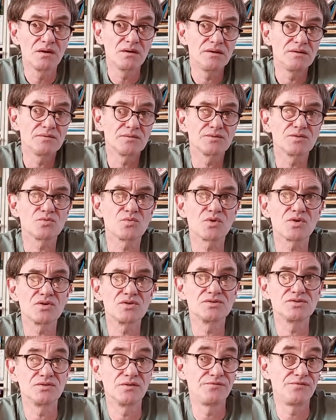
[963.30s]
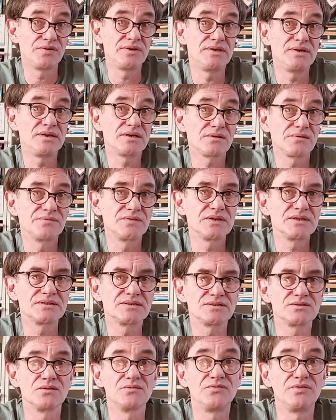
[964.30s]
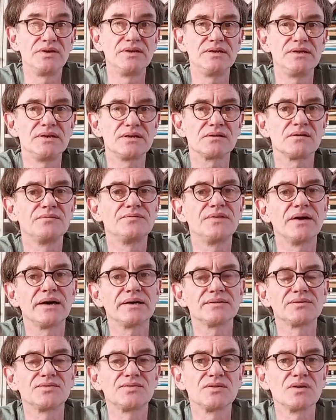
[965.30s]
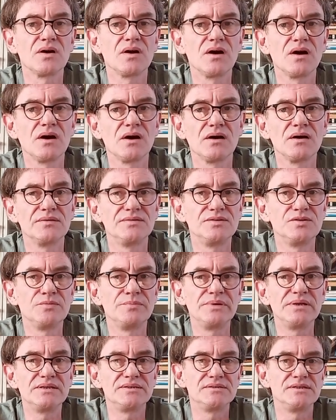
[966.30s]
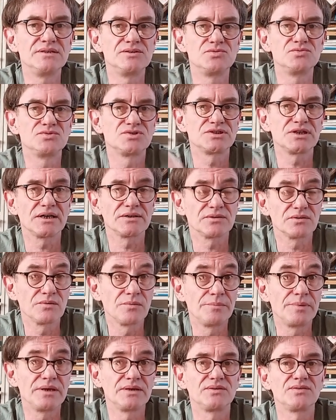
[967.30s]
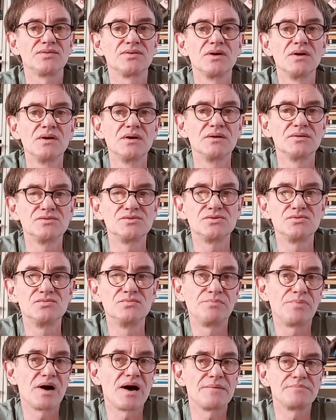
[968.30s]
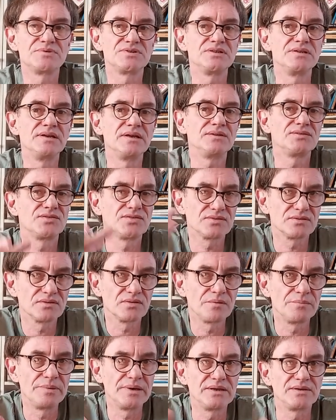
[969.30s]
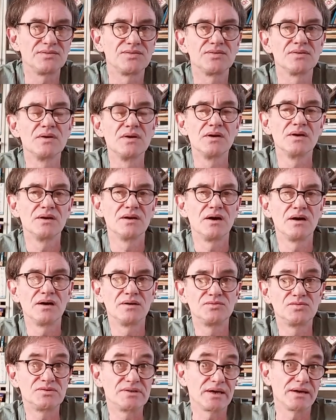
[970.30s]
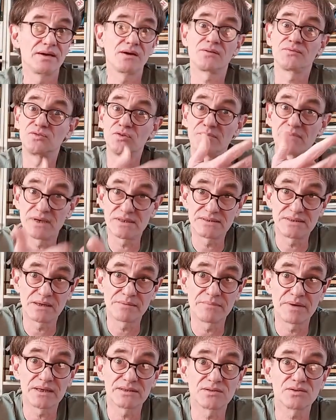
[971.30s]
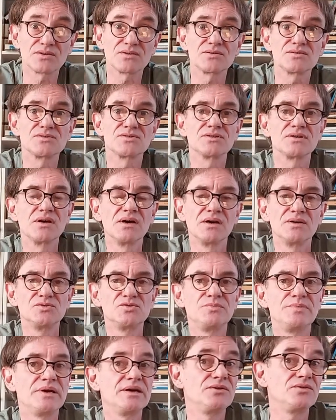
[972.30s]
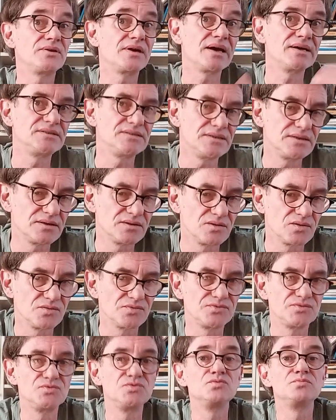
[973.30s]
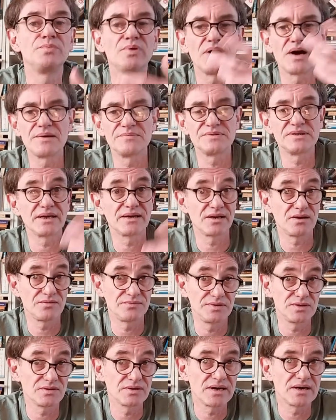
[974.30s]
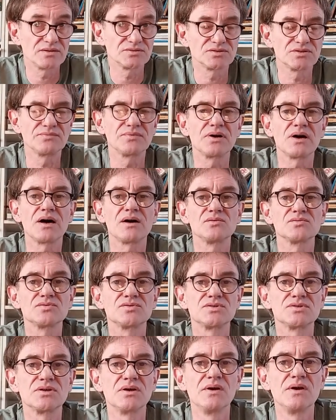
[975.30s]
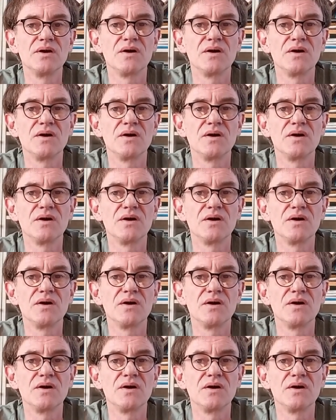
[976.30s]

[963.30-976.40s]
In other words, a veneer of this, a veneer of that, the ability to chat a bit, to perhaps knit a bit, to take care of domestic matters, to be educated enough to perhaps take care of the accounts of the house,